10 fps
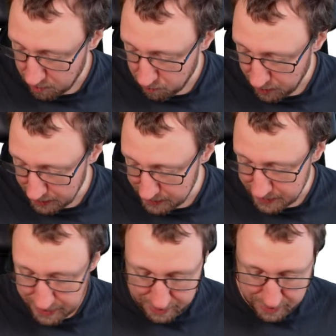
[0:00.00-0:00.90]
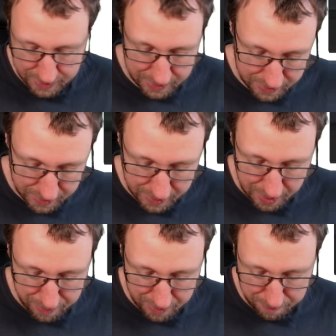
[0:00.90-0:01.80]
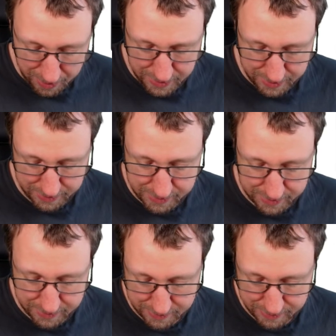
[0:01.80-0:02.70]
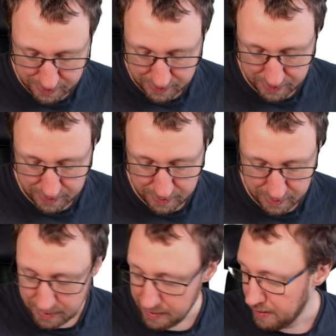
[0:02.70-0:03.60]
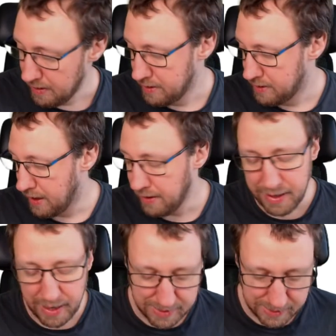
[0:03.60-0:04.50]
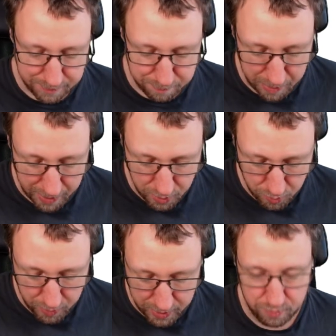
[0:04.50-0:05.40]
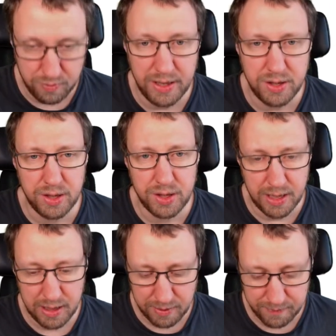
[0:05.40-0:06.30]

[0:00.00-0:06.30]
we can say that gamma minus, nothing else as a binary erasure channel